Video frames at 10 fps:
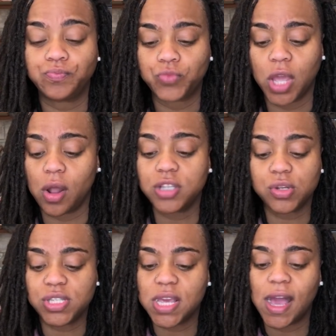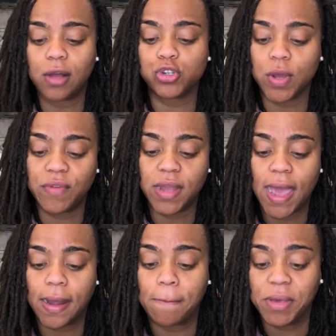And also seeing how driven
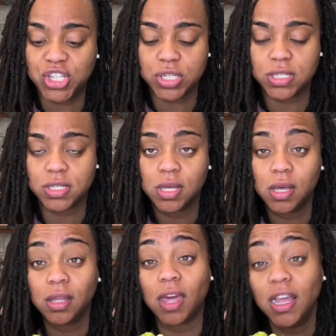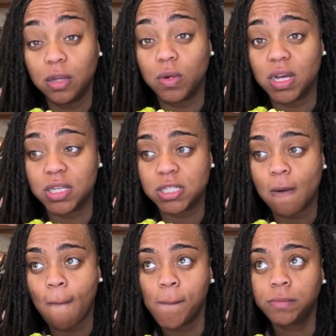and ambitious Keela was
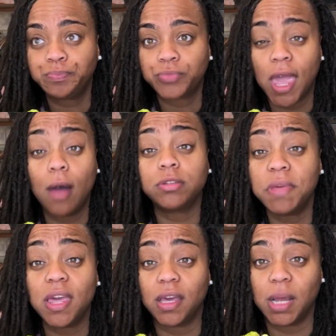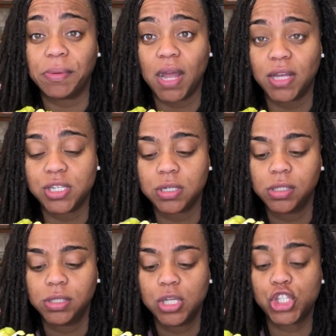helped me kick it up a notch.
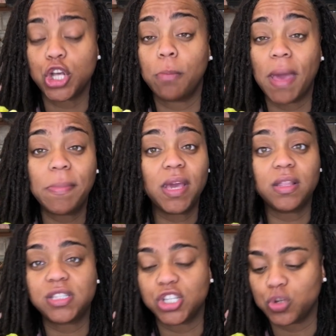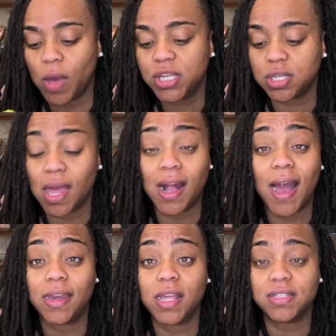So maybe in this situation, that guy
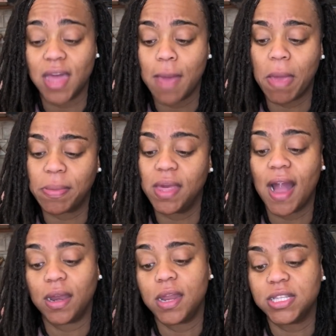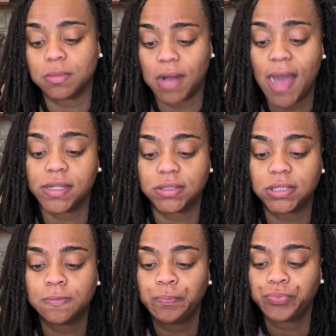needs that. Maybe he kind of needs some guidance
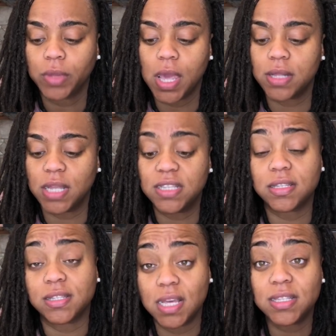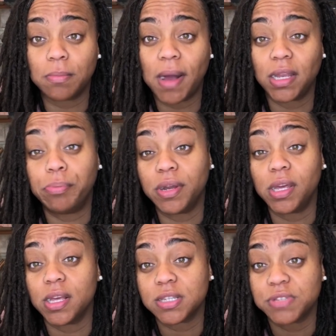and needs to see somebody putting
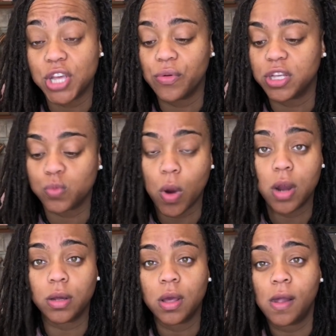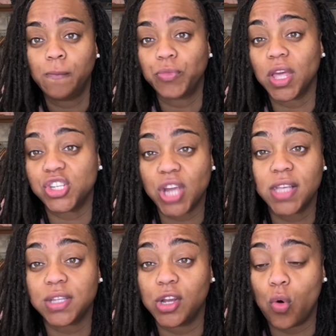in some serious work and
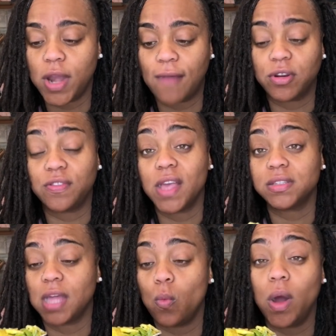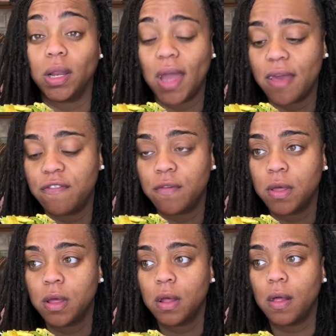chasing and going after the things that they want in life.
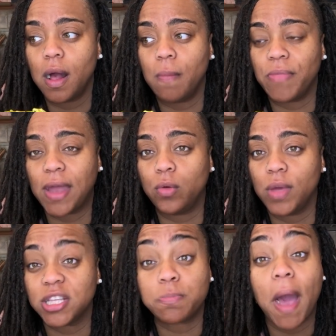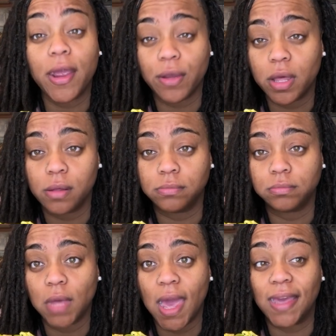That'll inspire him
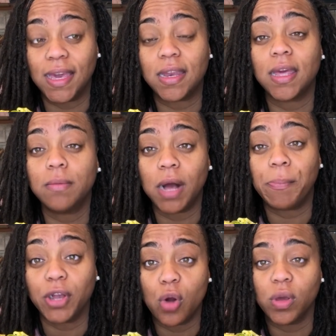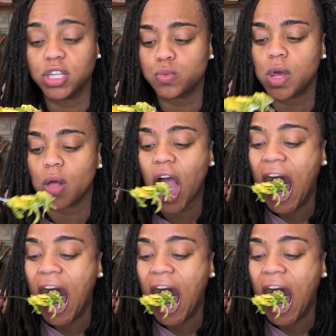and get him up and going as well.